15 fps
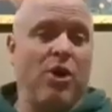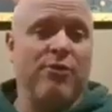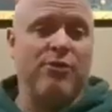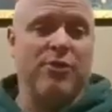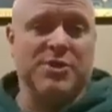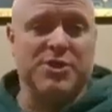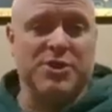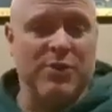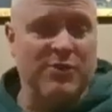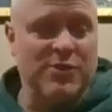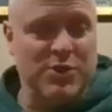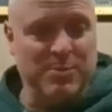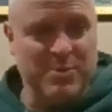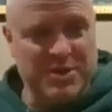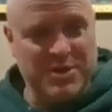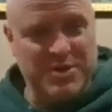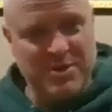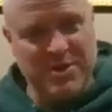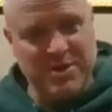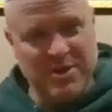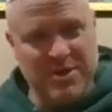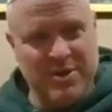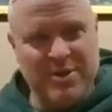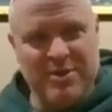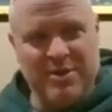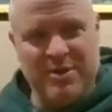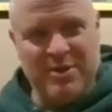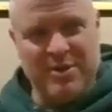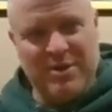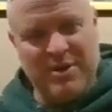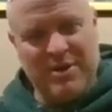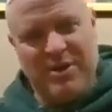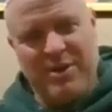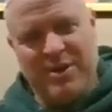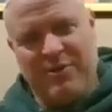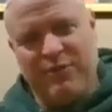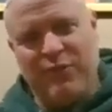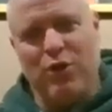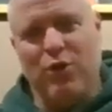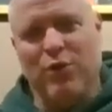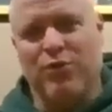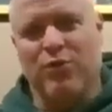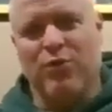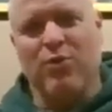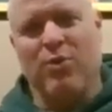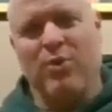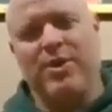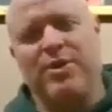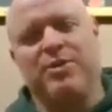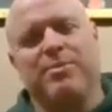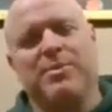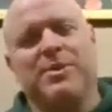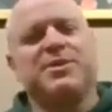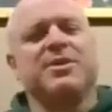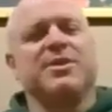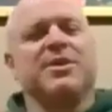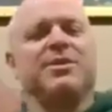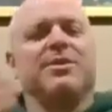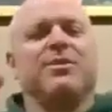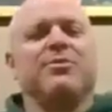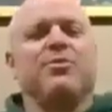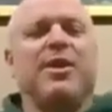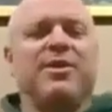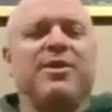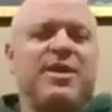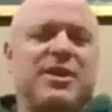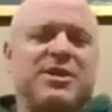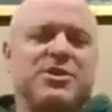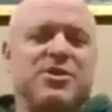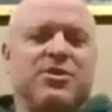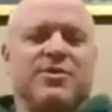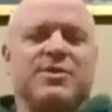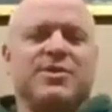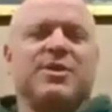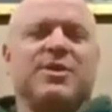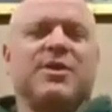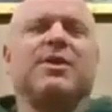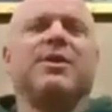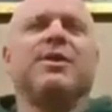you're offering service, you must follow through and you must render that service.